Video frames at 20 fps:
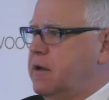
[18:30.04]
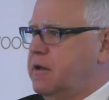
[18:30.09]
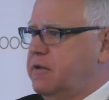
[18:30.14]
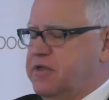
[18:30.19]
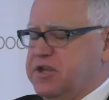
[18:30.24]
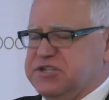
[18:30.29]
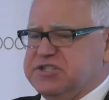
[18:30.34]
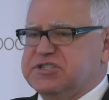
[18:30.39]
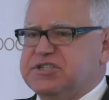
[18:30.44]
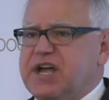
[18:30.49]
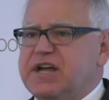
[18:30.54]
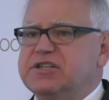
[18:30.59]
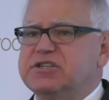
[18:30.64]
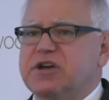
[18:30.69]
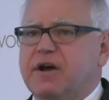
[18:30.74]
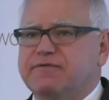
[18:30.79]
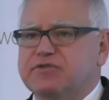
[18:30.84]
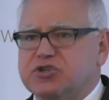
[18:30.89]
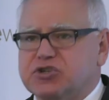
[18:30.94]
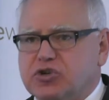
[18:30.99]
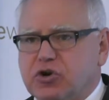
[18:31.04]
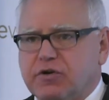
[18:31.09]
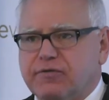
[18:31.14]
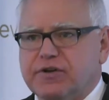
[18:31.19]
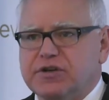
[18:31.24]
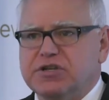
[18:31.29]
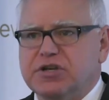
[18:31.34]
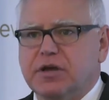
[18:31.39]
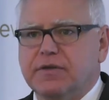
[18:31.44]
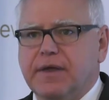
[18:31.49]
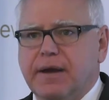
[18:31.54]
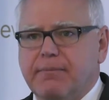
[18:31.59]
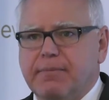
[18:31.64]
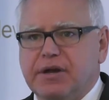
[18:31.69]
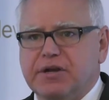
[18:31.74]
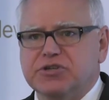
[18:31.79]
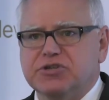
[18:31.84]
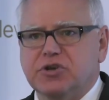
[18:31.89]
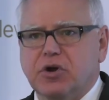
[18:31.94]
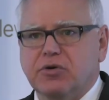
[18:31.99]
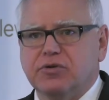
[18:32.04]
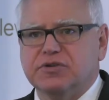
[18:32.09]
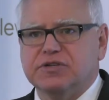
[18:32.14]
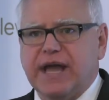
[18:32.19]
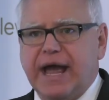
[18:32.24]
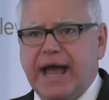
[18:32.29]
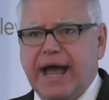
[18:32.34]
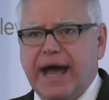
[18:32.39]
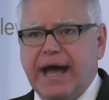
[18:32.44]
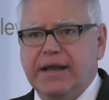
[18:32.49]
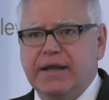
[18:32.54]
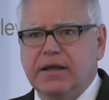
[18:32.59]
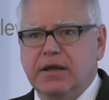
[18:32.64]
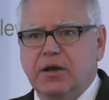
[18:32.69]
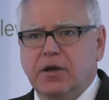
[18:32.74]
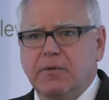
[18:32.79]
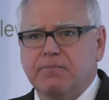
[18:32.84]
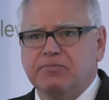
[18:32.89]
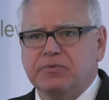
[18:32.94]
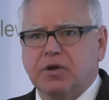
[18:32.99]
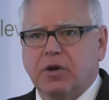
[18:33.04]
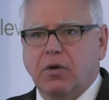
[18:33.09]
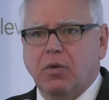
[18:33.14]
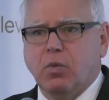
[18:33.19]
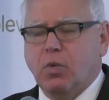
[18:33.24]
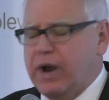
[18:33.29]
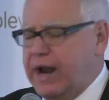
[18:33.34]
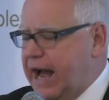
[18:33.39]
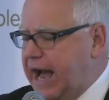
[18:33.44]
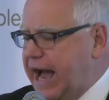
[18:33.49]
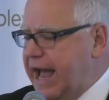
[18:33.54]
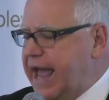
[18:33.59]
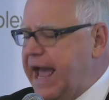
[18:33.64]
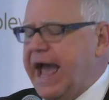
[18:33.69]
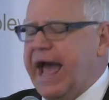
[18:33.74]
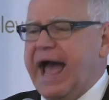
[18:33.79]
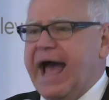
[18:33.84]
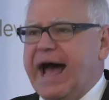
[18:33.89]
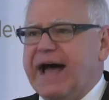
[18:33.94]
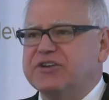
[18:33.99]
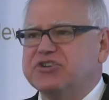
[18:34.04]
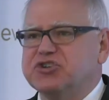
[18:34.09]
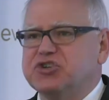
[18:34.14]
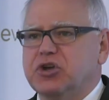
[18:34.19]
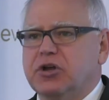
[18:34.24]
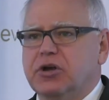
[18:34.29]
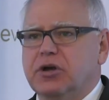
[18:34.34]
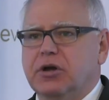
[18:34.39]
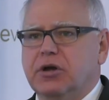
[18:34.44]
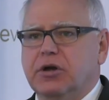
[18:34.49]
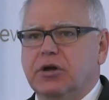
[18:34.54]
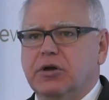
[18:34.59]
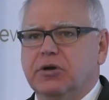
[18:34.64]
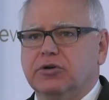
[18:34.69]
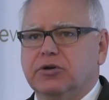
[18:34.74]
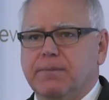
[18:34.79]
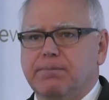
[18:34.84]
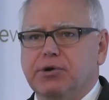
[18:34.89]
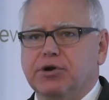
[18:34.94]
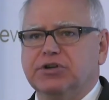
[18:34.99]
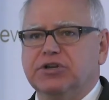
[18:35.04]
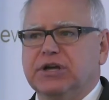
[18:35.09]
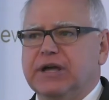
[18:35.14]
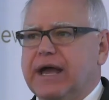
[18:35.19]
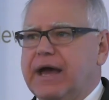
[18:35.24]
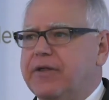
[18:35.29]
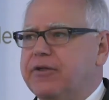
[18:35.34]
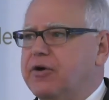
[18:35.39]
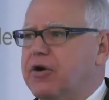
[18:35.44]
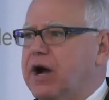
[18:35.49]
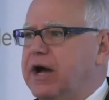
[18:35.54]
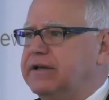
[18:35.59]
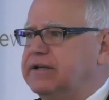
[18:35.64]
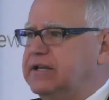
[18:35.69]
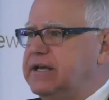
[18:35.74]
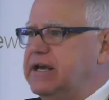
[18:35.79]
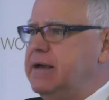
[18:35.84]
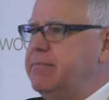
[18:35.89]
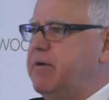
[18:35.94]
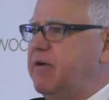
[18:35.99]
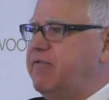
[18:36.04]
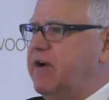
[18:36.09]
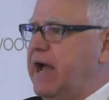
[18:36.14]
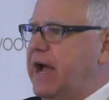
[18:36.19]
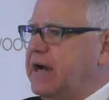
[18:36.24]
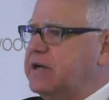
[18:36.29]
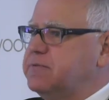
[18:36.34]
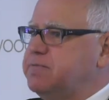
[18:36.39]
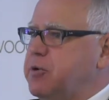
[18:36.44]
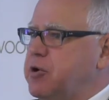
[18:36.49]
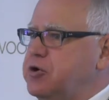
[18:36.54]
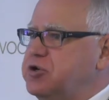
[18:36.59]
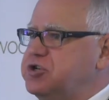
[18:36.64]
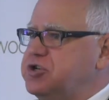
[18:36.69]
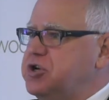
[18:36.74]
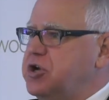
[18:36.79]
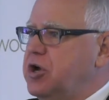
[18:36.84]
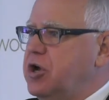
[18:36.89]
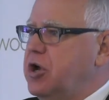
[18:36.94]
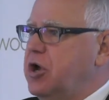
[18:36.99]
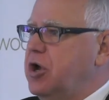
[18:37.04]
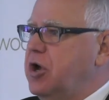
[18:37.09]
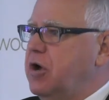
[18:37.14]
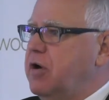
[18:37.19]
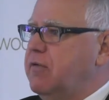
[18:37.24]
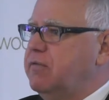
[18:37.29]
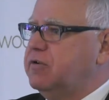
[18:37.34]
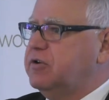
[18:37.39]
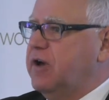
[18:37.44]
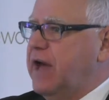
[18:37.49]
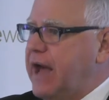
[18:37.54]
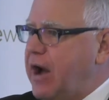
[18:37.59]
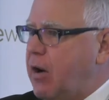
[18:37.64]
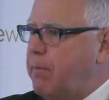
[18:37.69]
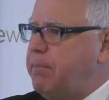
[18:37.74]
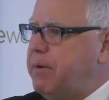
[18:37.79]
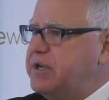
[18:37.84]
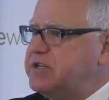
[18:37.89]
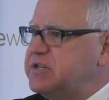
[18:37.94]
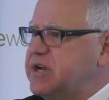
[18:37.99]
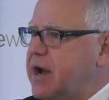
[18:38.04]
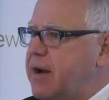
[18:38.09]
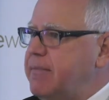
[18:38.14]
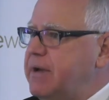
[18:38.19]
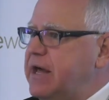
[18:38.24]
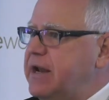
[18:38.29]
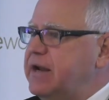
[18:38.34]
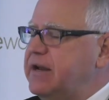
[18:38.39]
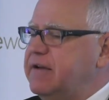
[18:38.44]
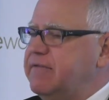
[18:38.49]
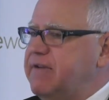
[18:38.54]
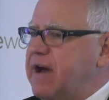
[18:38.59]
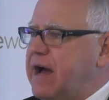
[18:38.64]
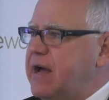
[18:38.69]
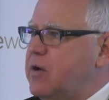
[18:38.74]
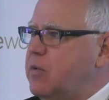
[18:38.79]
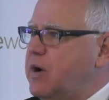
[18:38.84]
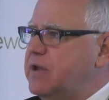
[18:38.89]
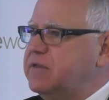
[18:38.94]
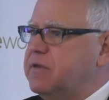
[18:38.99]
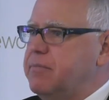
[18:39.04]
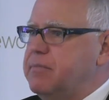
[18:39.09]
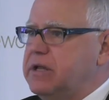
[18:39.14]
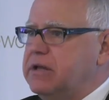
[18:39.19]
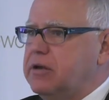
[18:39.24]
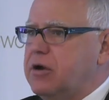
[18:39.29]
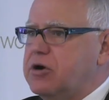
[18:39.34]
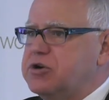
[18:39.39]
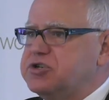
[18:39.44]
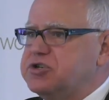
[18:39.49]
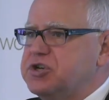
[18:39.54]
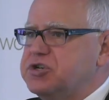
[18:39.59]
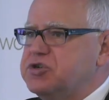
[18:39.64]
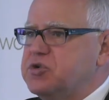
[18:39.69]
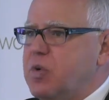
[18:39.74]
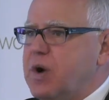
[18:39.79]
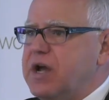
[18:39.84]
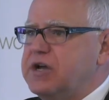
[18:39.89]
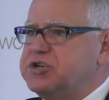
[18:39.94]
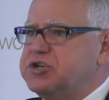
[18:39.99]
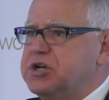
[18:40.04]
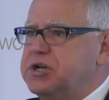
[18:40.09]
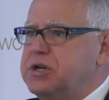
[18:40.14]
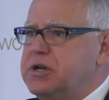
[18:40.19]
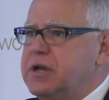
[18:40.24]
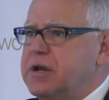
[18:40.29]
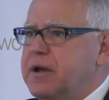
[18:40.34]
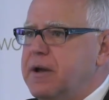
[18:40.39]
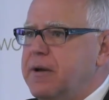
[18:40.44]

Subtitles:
The sense of service that Minnesotans had, when I asked to put together a team of experts to help us come in and evaluate the MNLARS situation,